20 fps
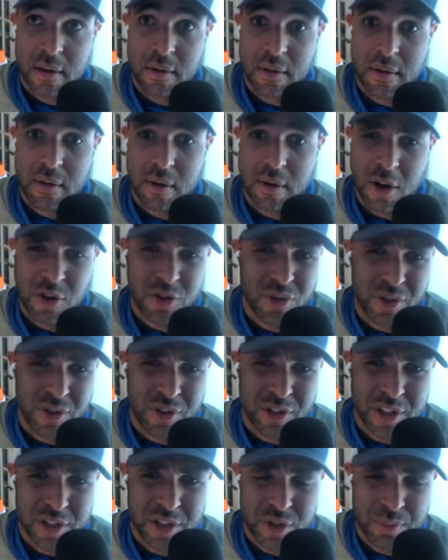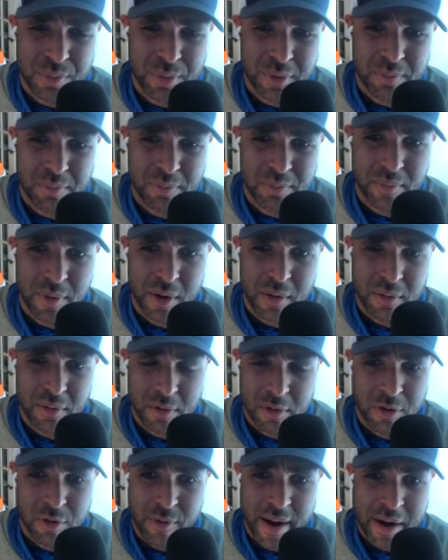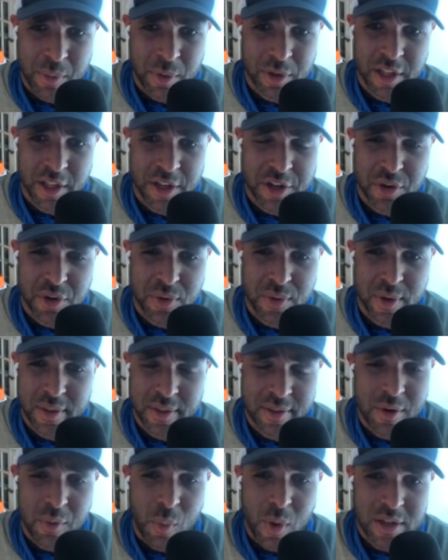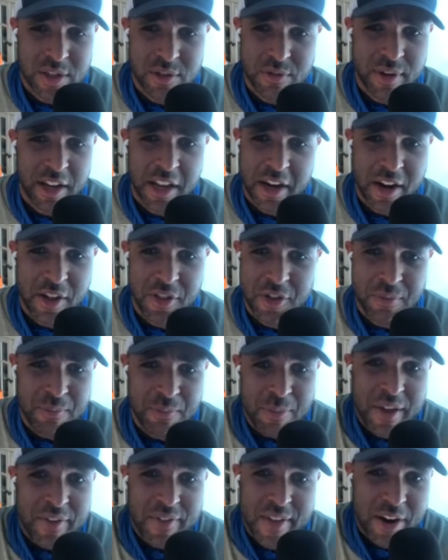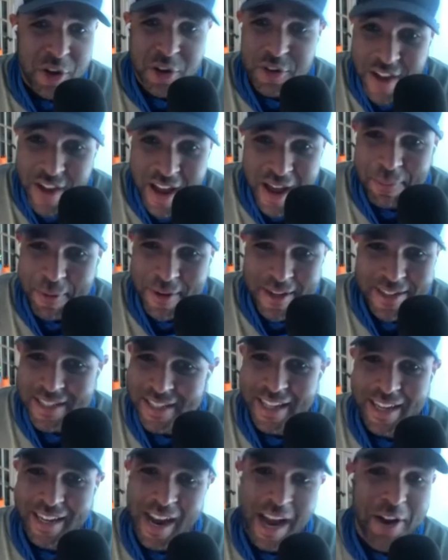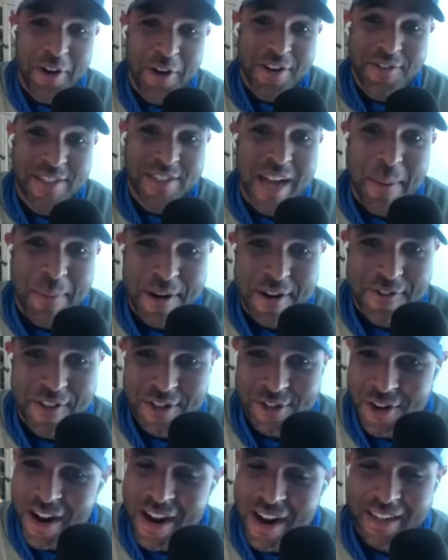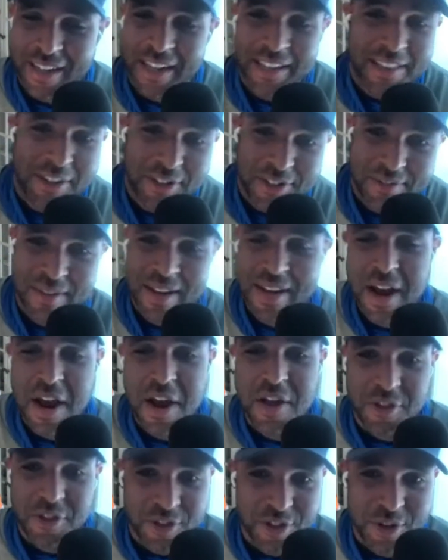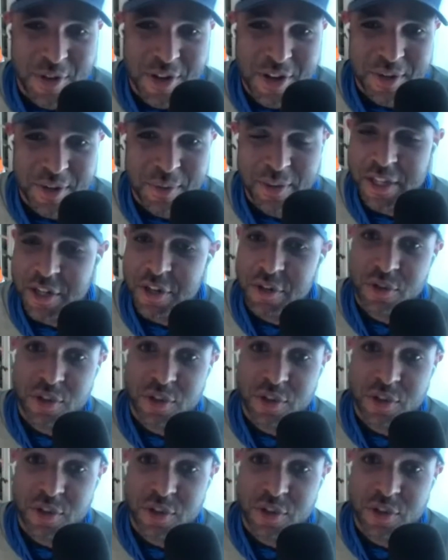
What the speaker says: Also, they're just super great at what they do, and there wasn't really another thing that could have happened. Like I couldn't have stopped it if I tried. Like they're too good at what they do.